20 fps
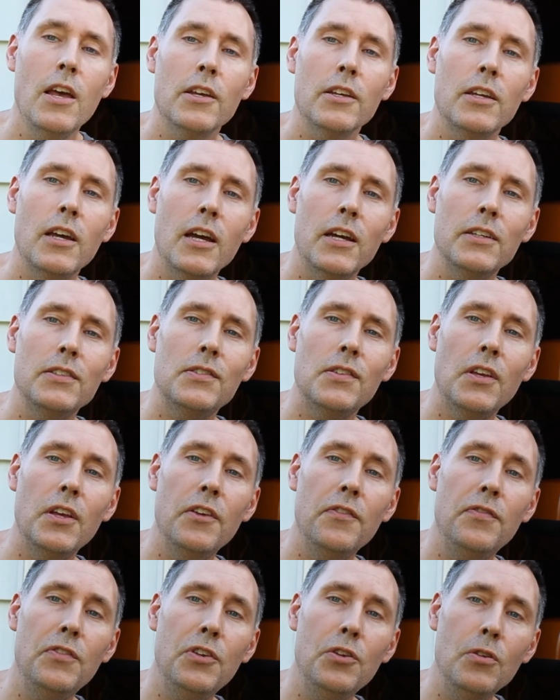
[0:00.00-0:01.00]
Guys,
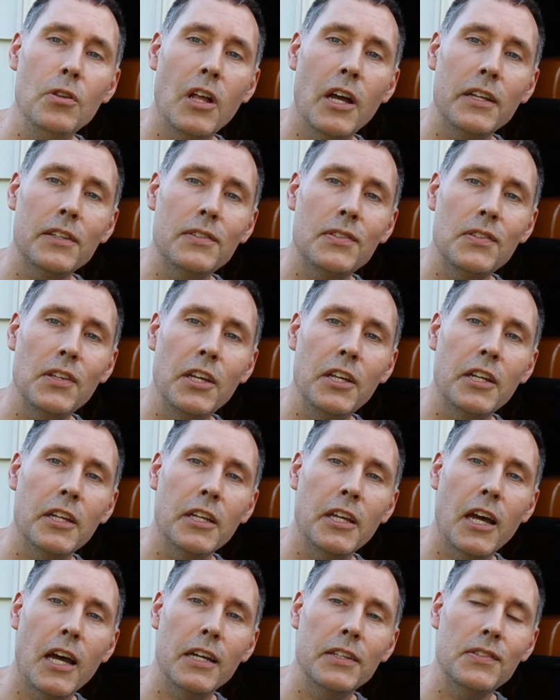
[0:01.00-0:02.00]
if you like seeing a
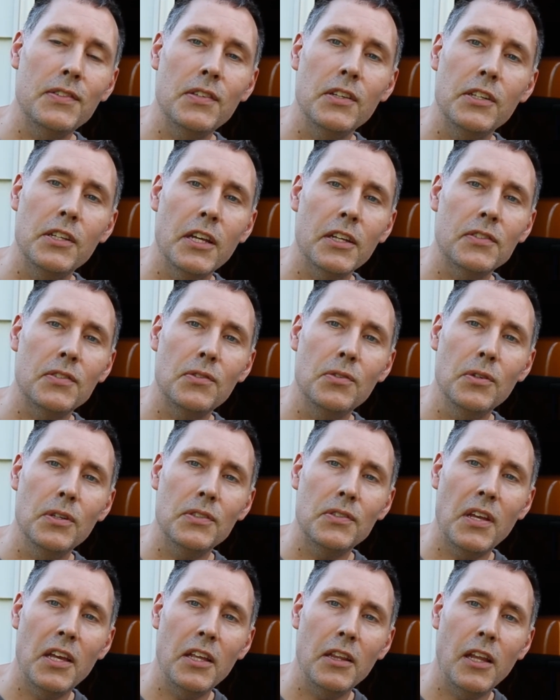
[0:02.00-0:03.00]
guy sit next to
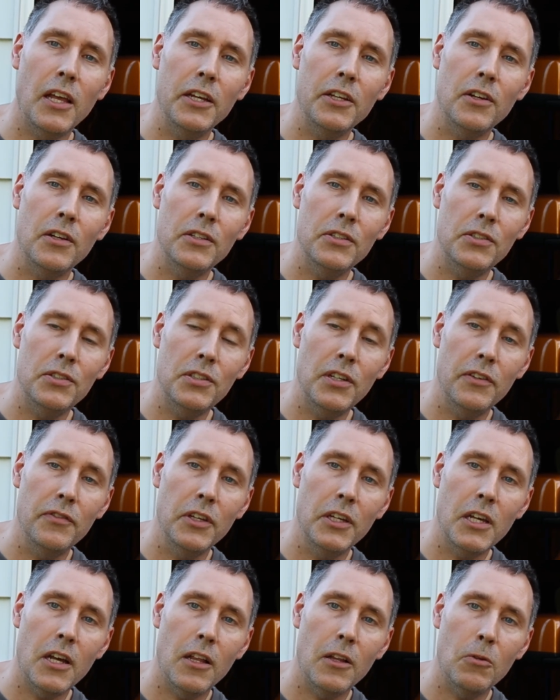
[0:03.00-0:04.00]
his headlight on a
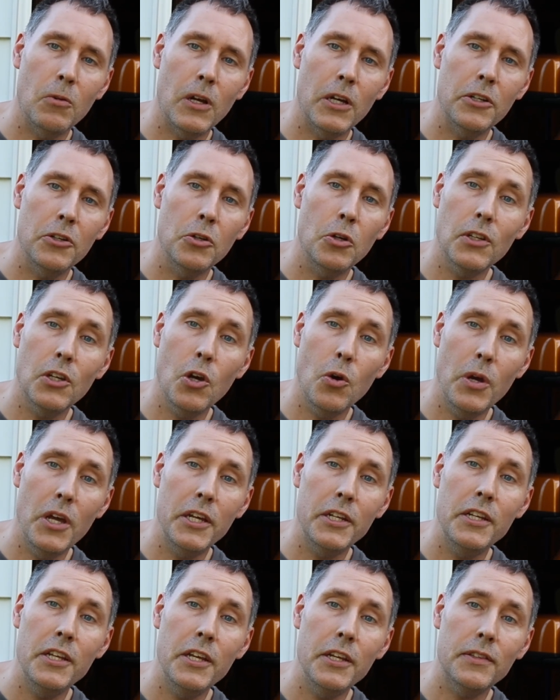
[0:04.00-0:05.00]
Chevy Colorado, go
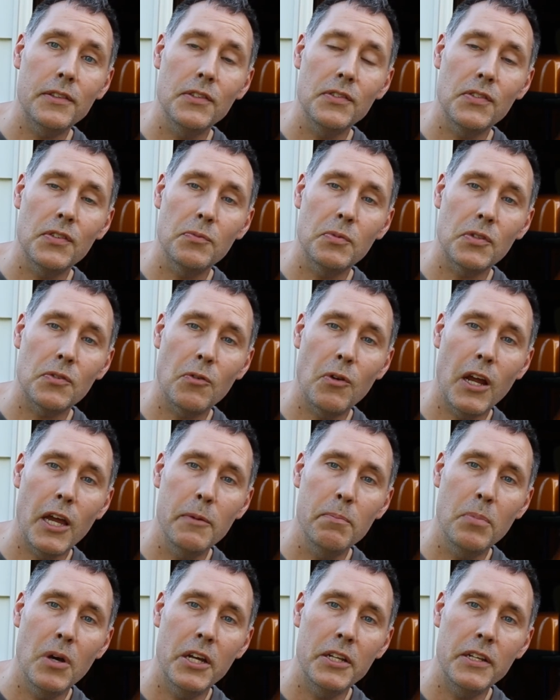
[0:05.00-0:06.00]
ahead and hit the
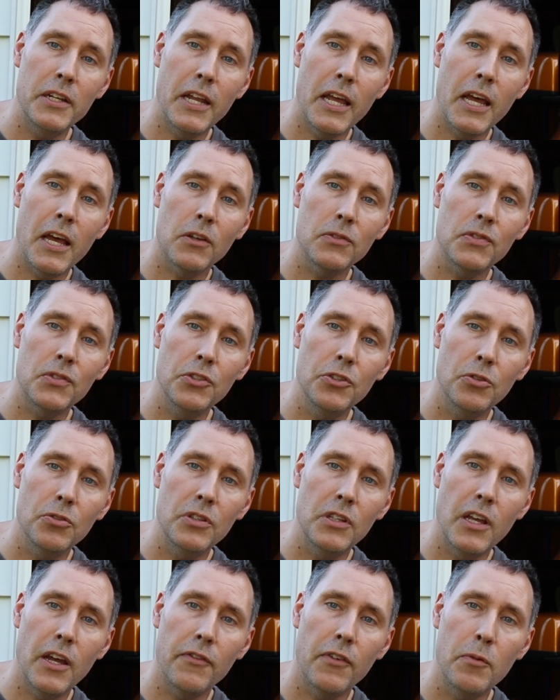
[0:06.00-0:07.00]
subscribe button now so you'll
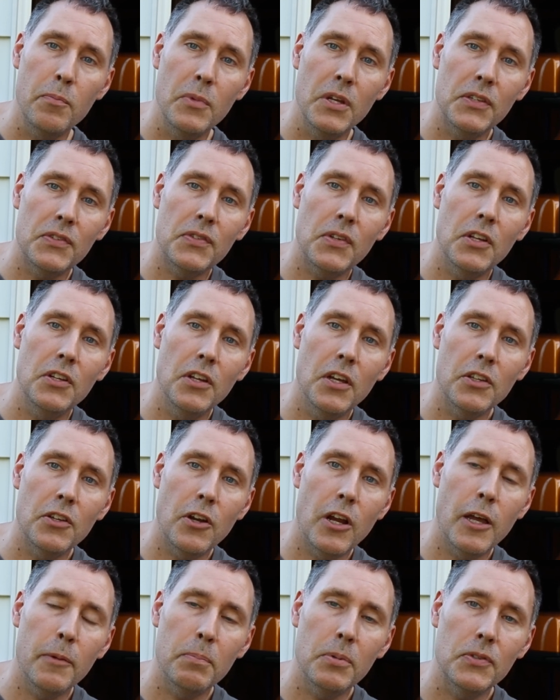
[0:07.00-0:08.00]
never miss
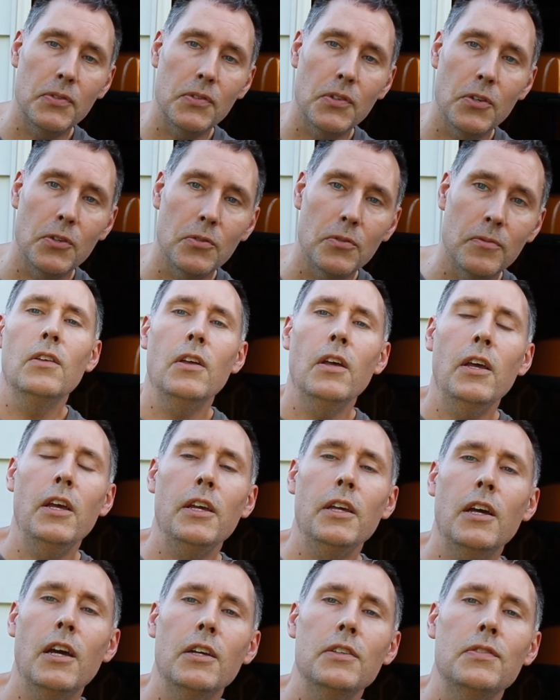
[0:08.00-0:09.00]
another episode.
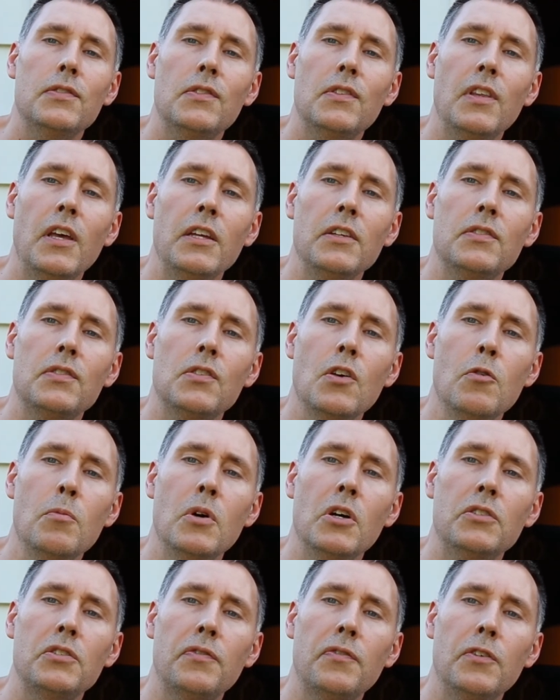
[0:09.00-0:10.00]
Hey guys, thanks so
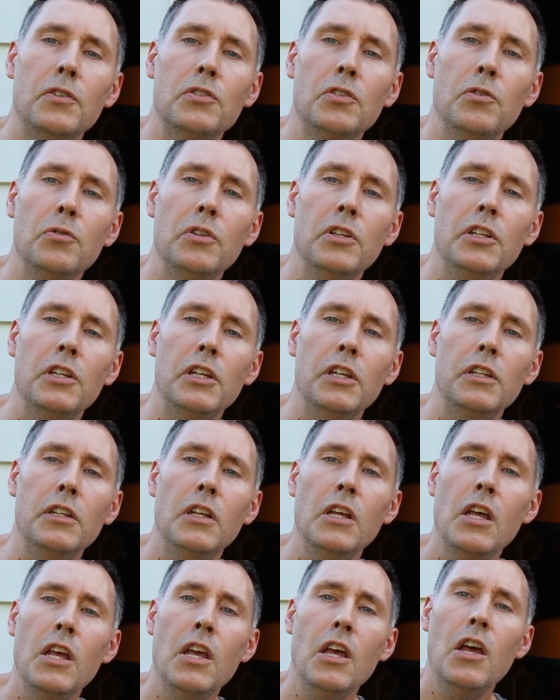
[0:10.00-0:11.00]
much for tuning
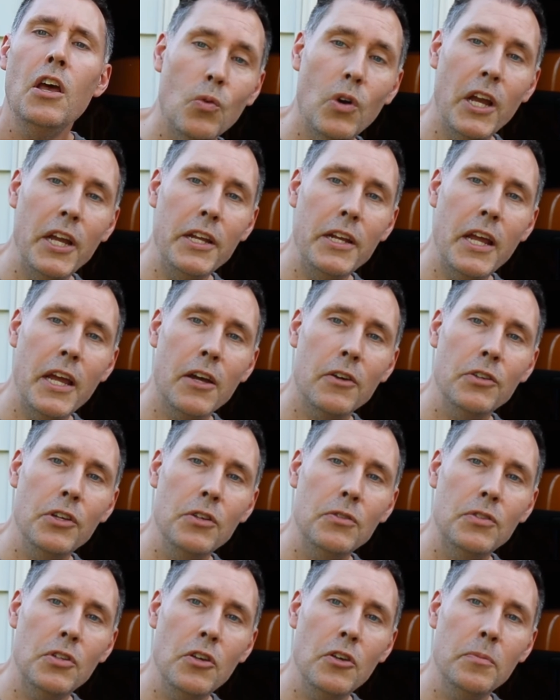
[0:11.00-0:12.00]
in. Right now,
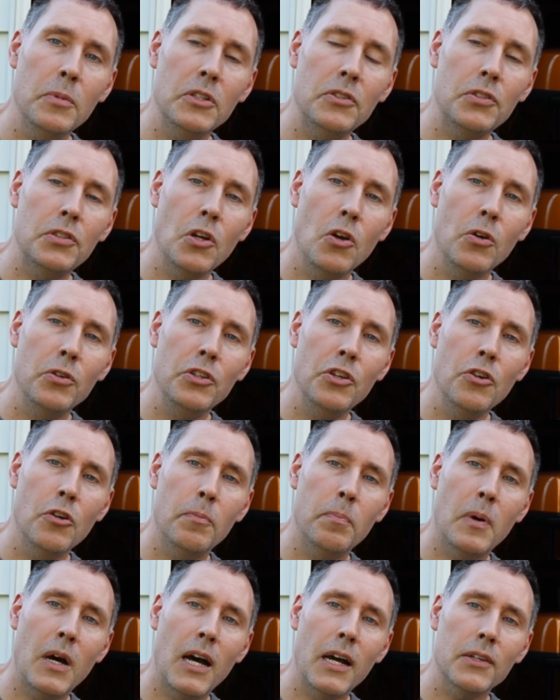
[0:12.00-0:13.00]
YouTube is showing you
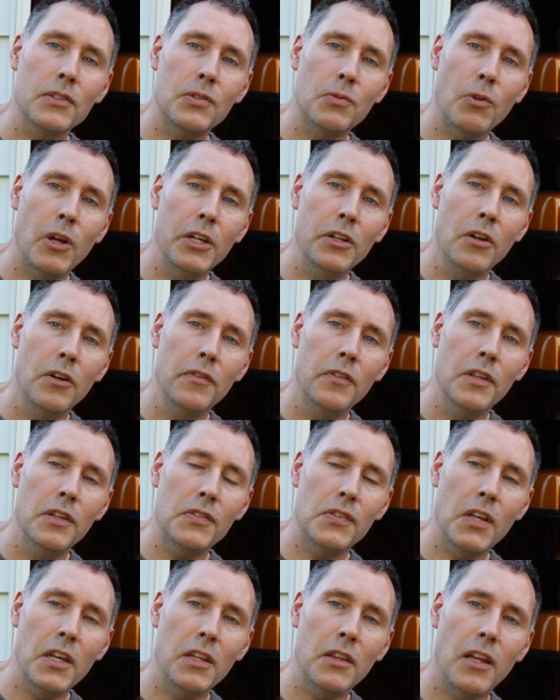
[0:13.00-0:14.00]
a box right over
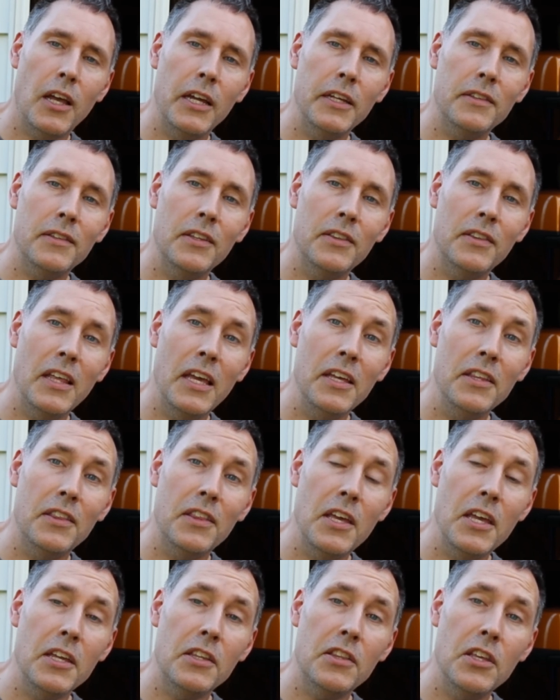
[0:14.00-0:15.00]
this headlight that they
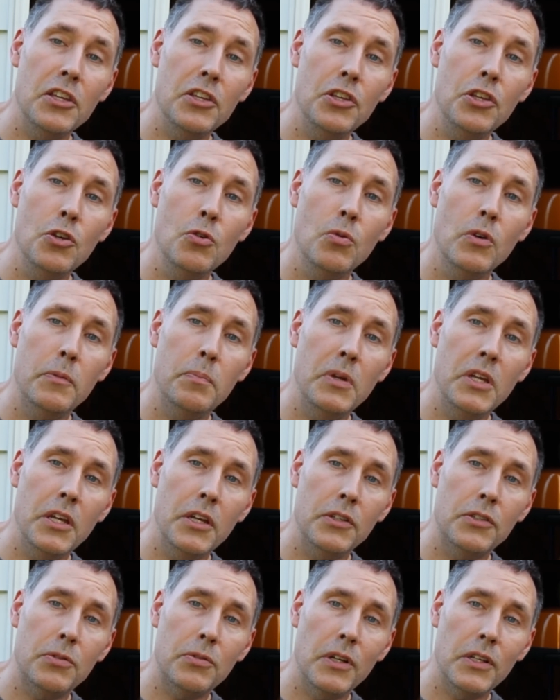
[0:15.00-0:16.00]
think that you would be
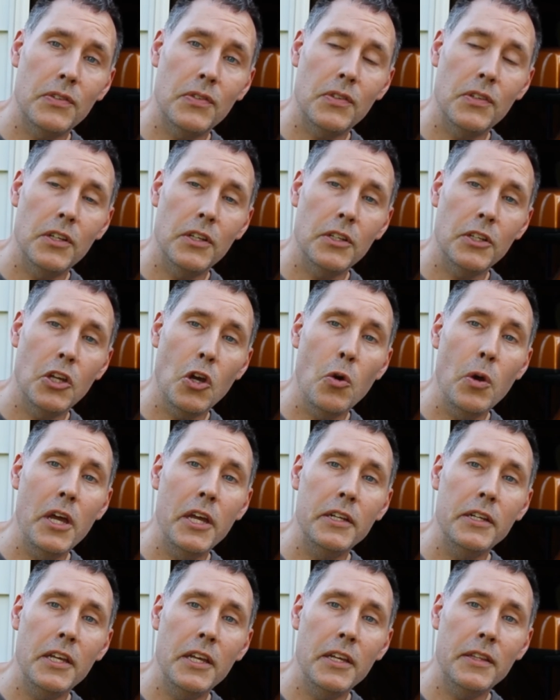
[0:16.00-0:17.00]
interested in. Go
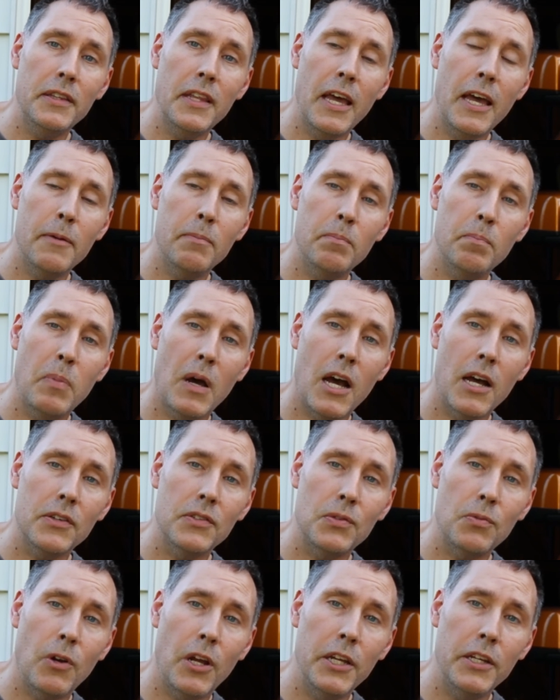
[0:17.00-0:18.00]
ahead and hit that
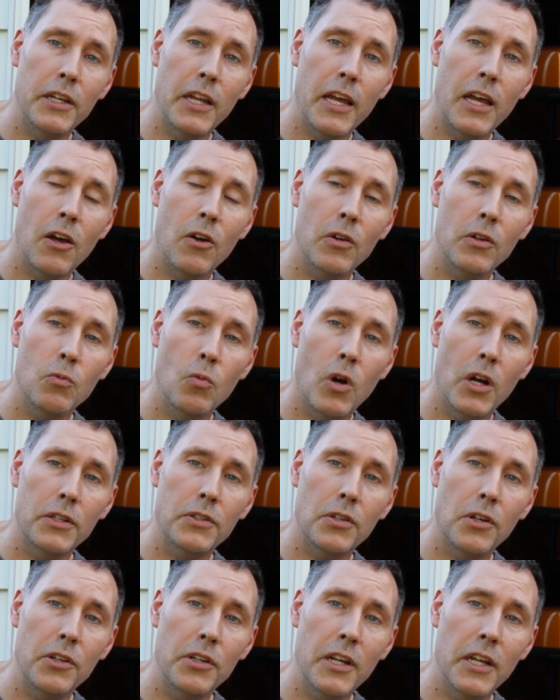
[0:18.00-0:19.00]
box right now and
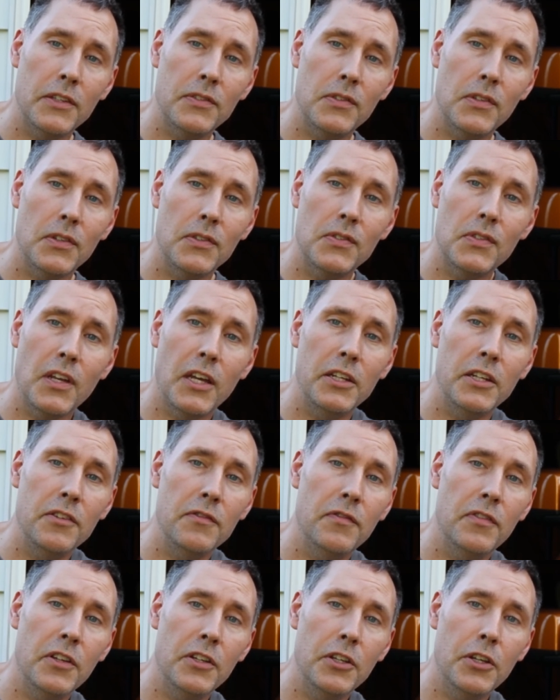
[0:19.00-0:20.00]
watch our next
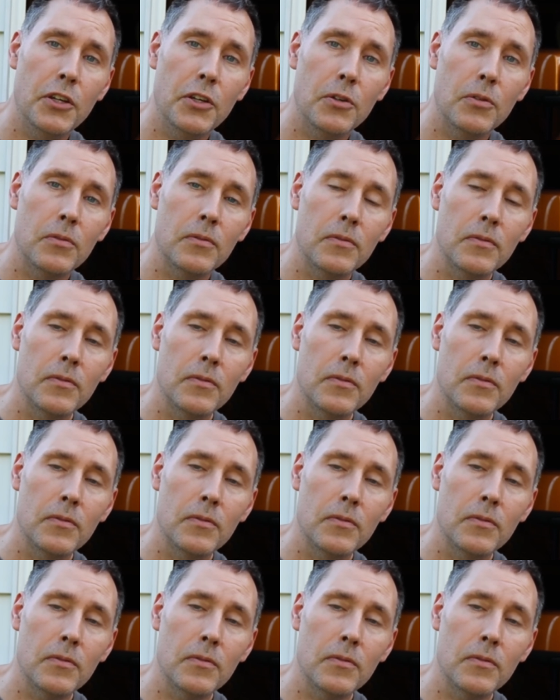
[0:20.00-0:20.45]
exciting video.